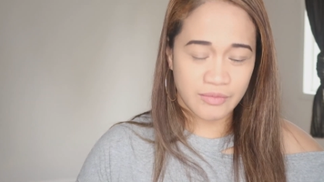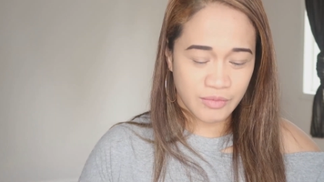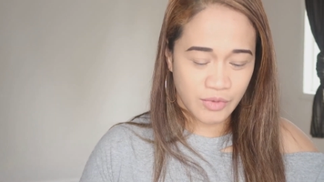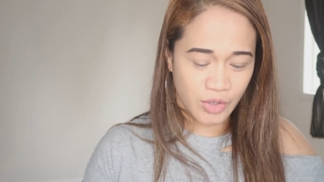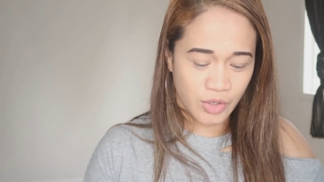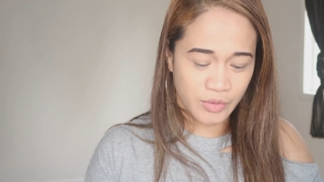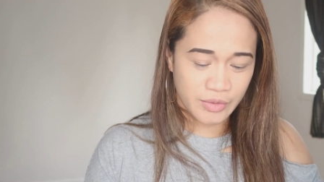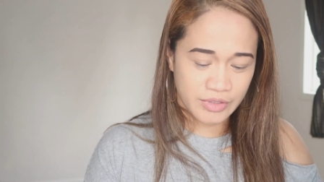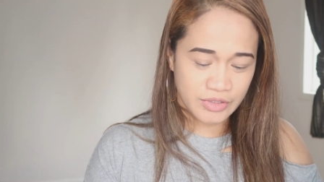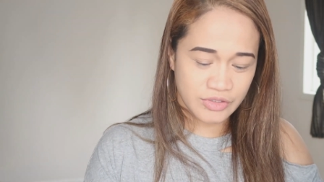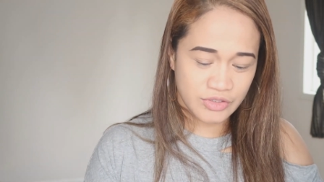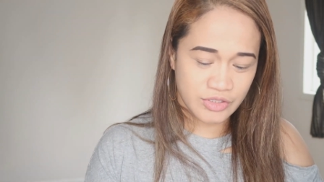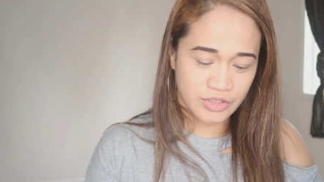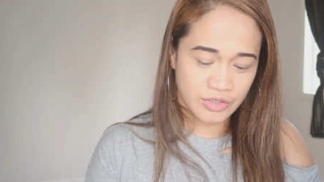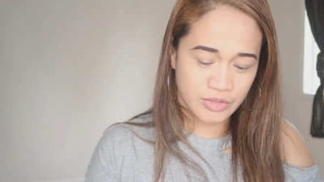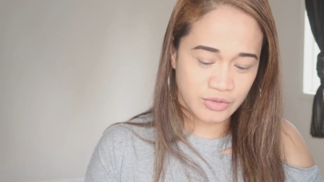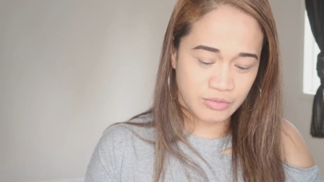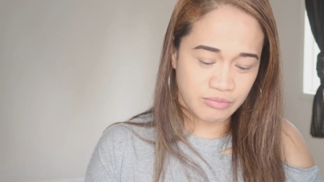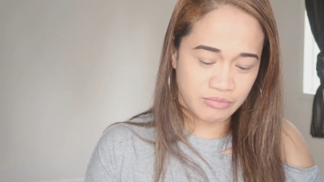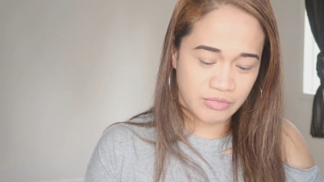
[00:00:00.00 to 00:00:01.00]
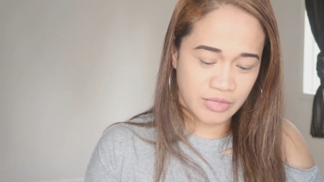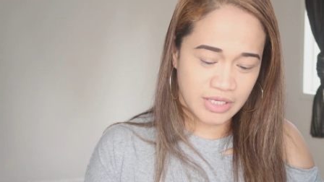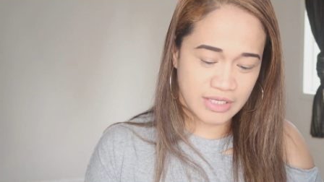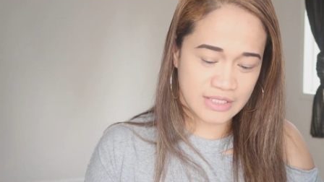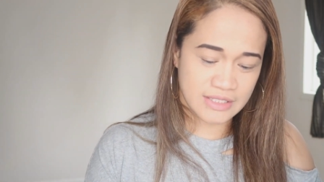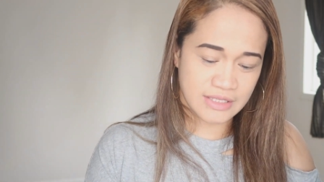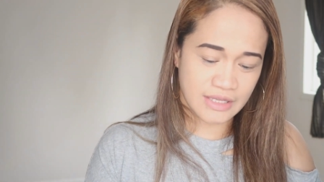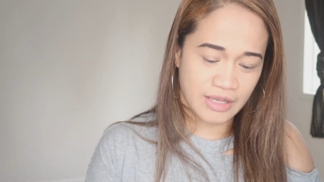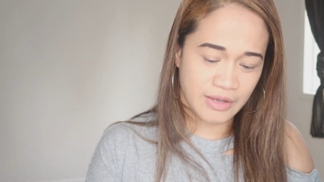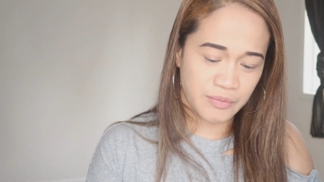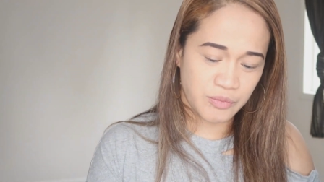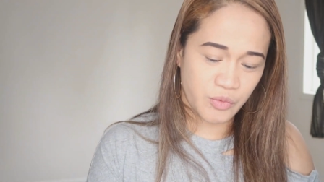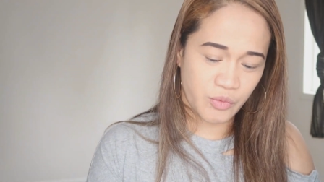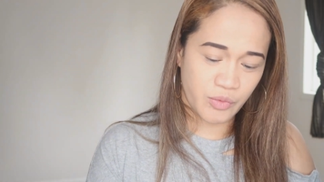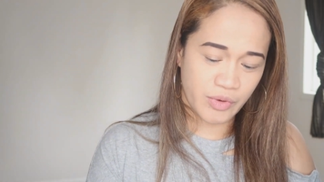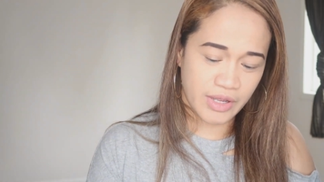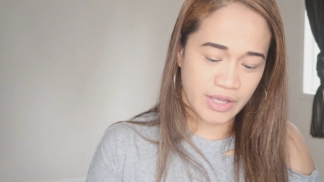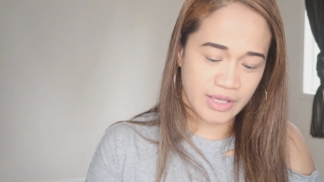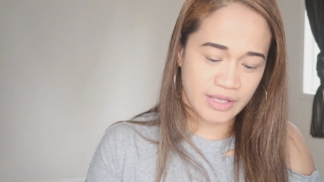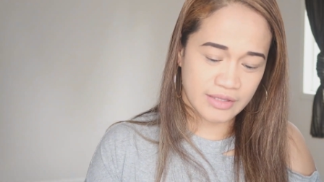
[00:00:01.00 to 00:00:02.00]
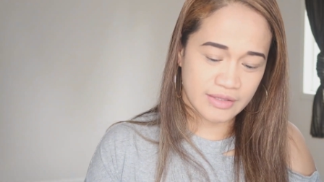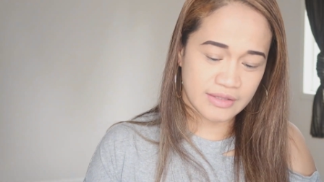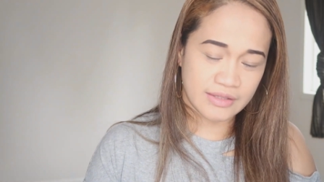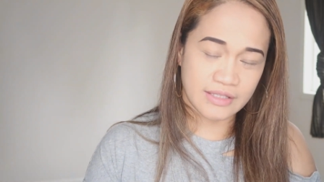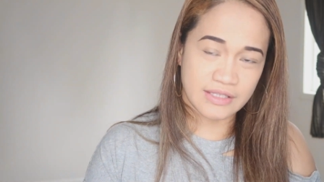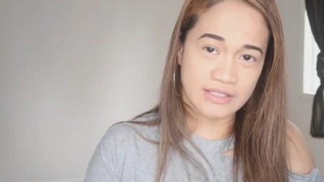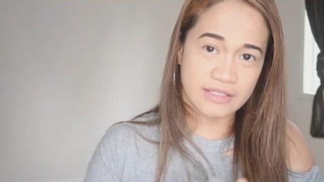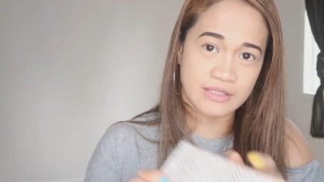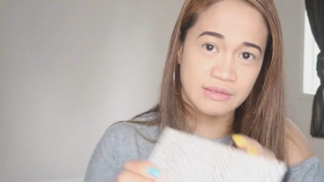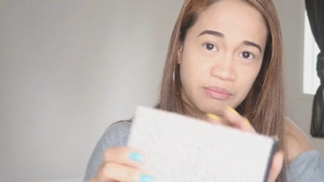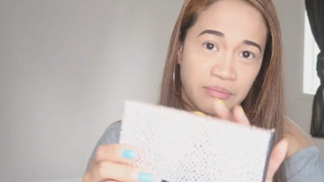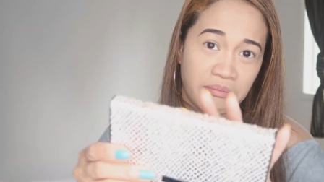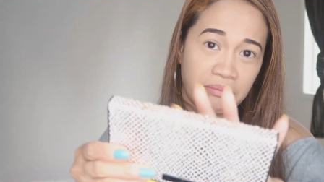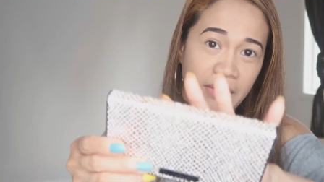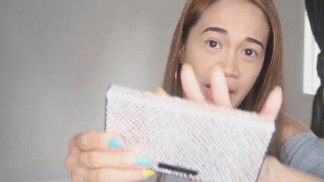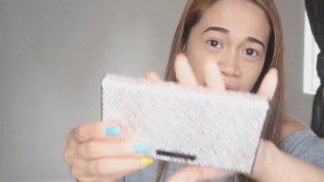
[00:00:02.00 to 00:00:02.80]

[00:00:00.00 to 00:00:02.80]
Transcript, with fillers: I'm going to mix up with this